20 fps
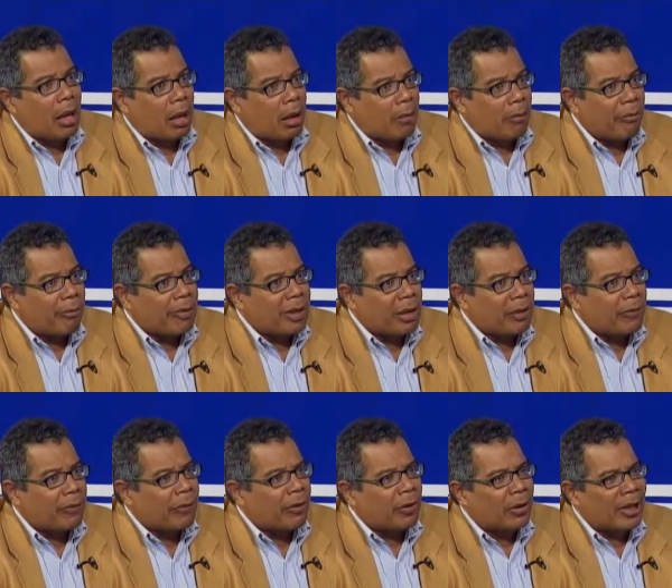be
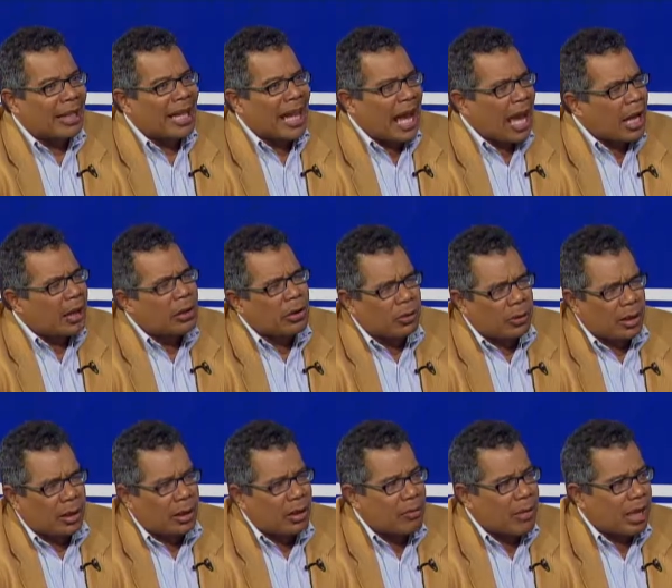very accurate
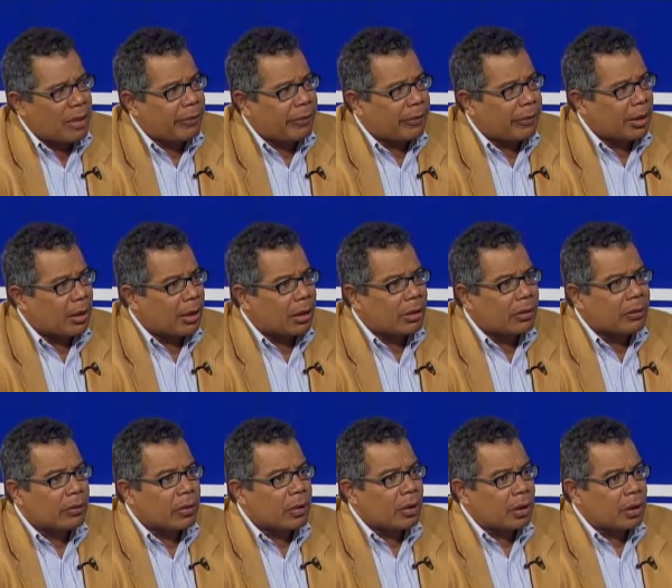in my figures,